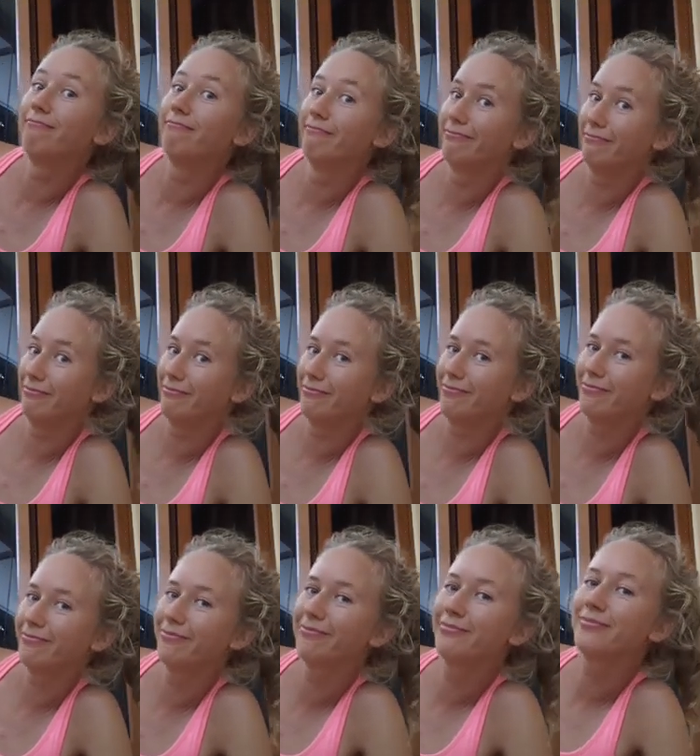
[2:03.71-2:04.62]
Mm
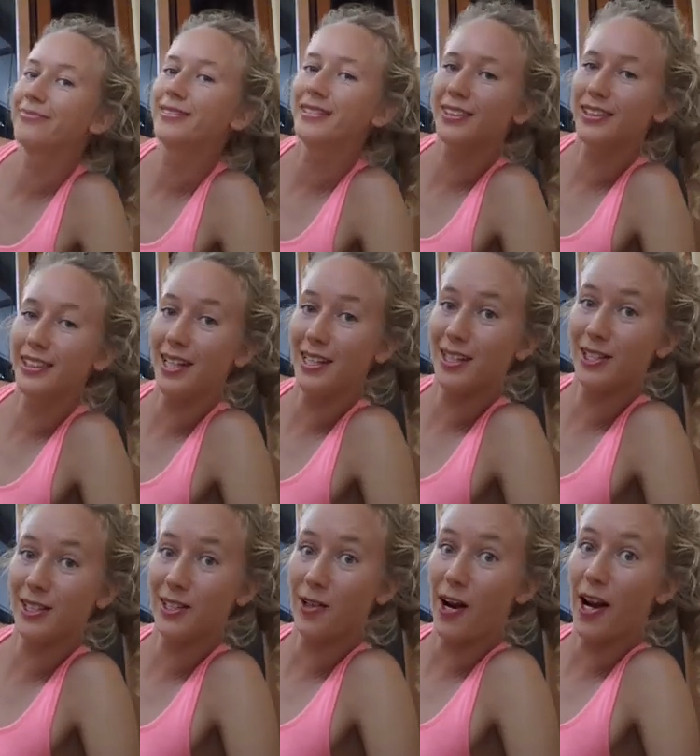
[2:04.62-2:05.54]

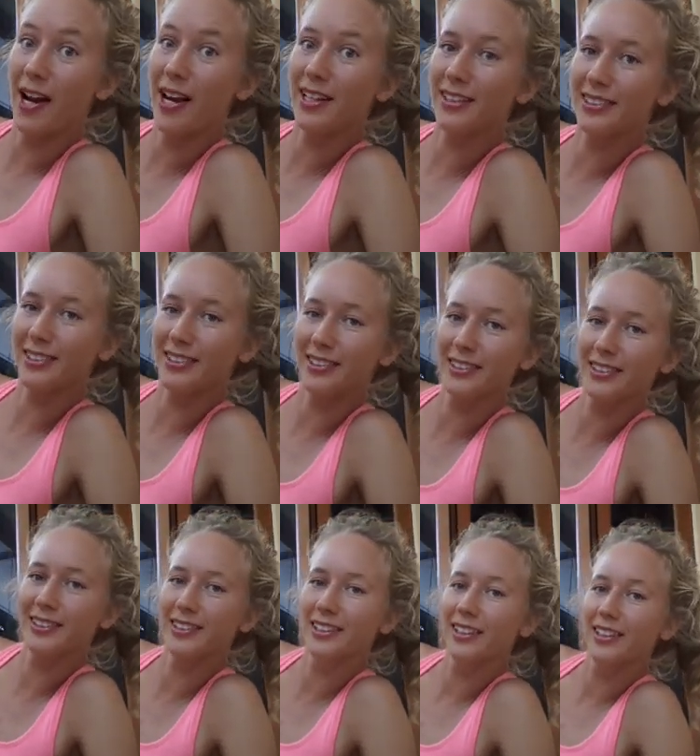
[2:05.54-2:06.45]
tastes great.
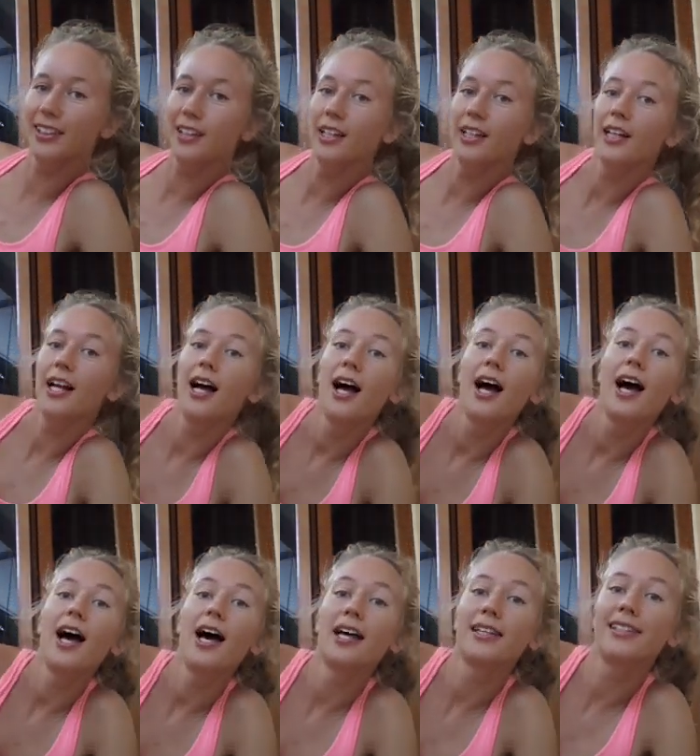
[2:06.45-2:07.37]

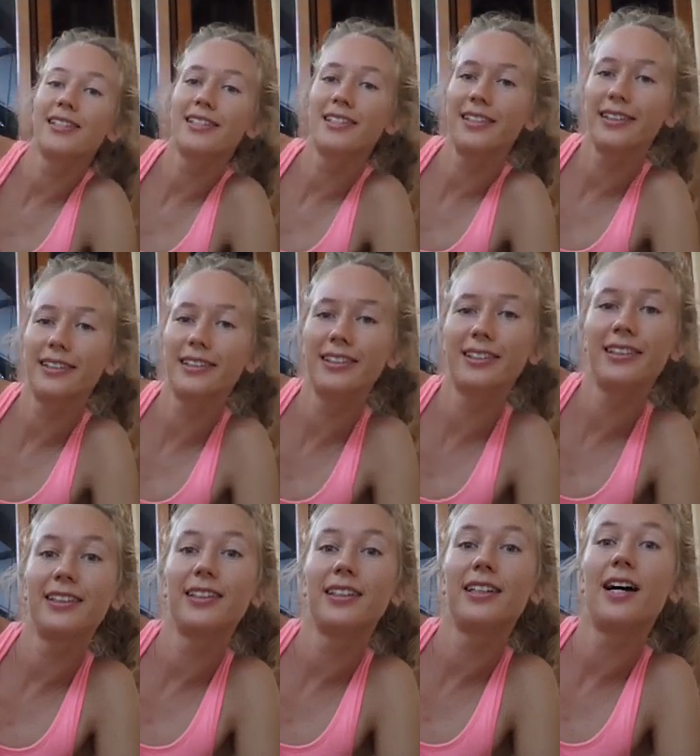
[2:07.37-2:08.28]
And
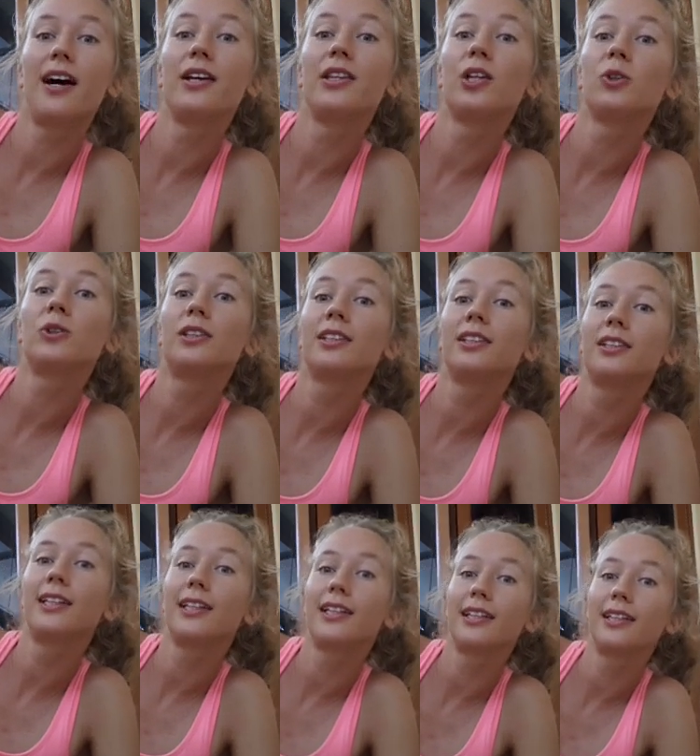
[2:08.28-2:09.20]
I noticed
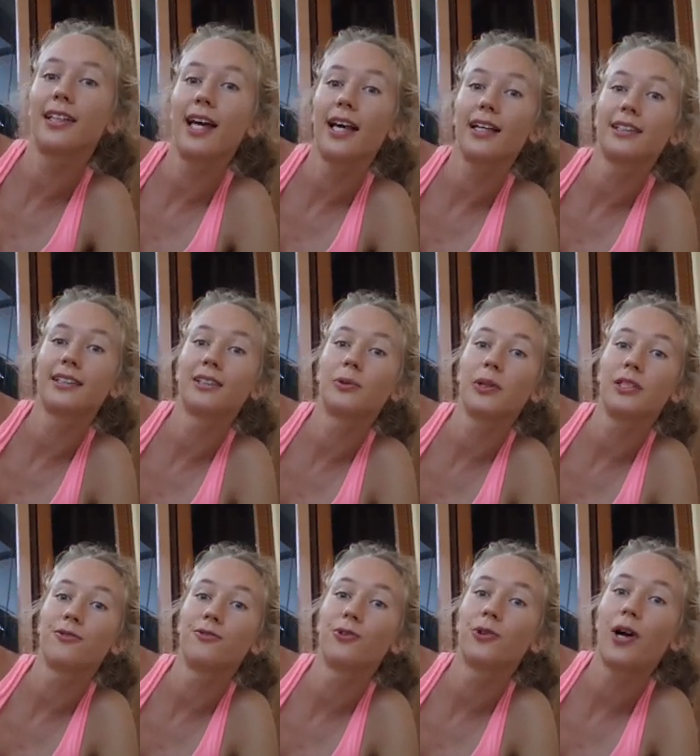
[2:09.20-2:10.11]
that it takes
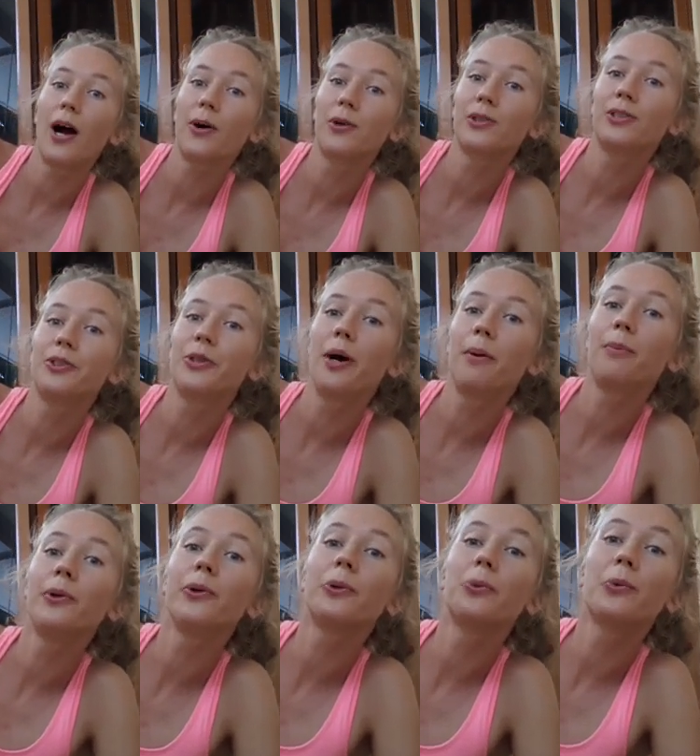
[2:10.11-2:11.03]
24 hours to
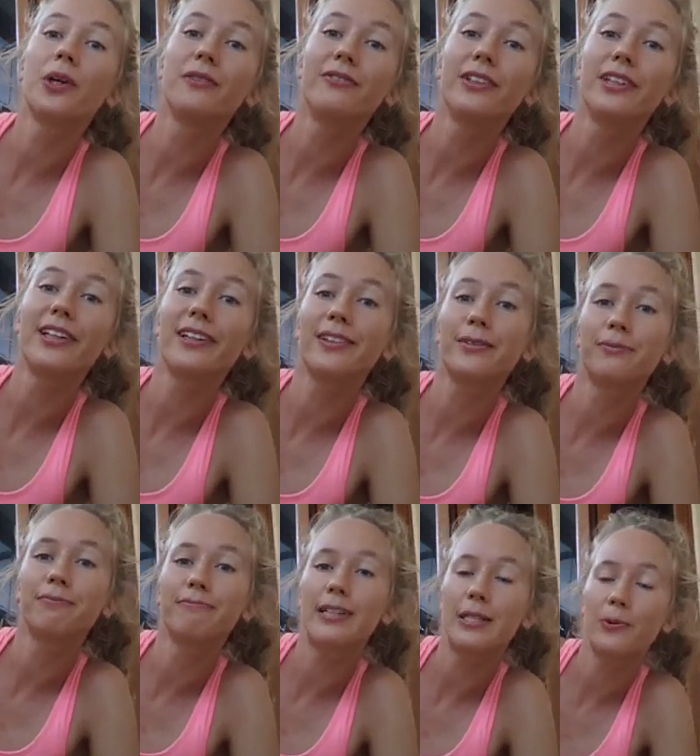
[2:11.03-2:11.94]
upload one video.
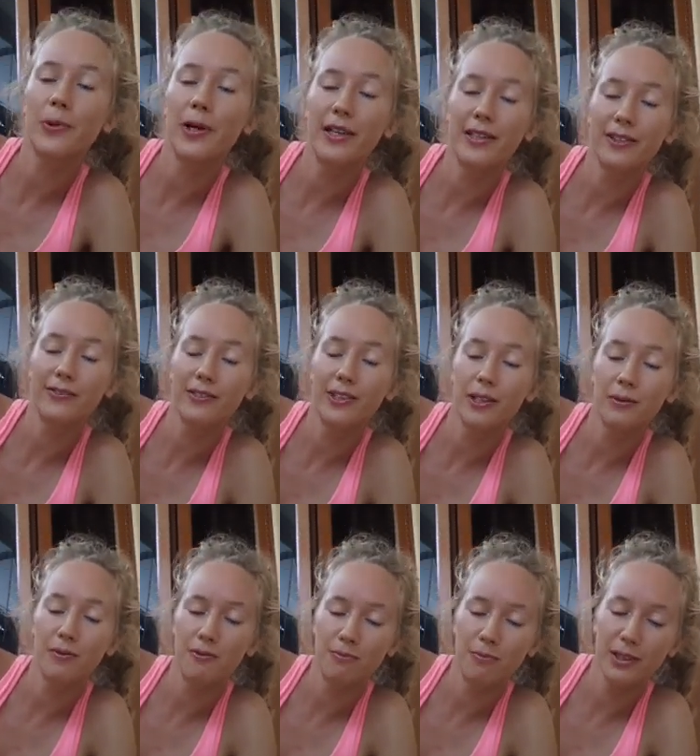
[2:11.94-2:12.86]
That's why
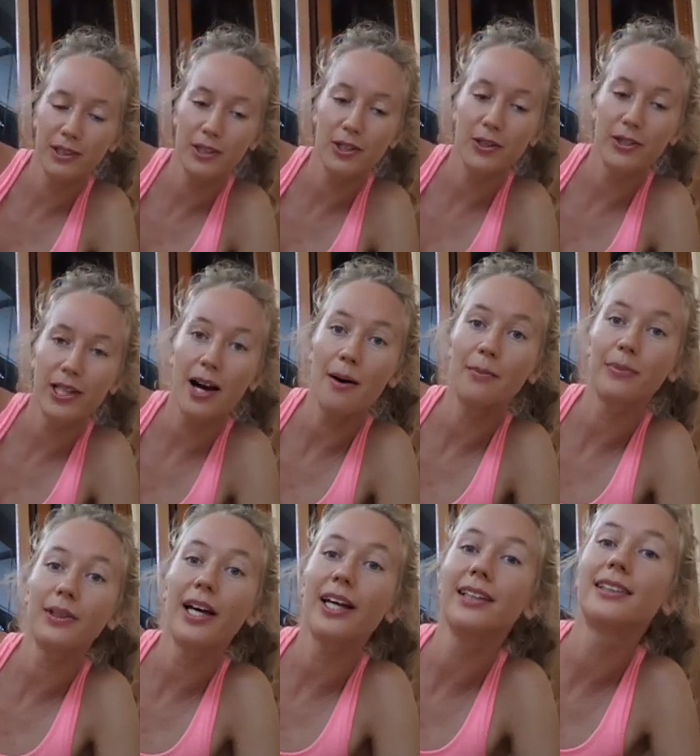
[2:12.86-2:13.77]
they've been going up
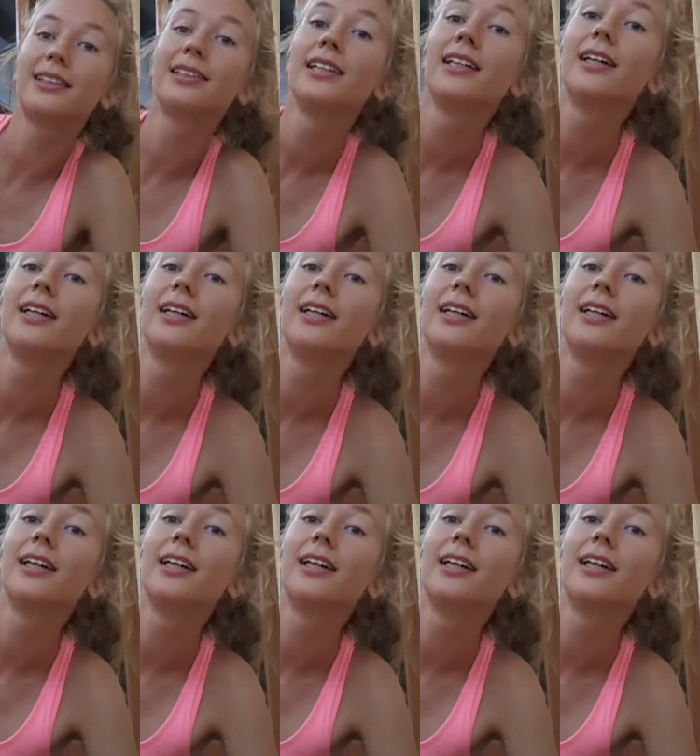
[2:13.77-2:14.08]
late.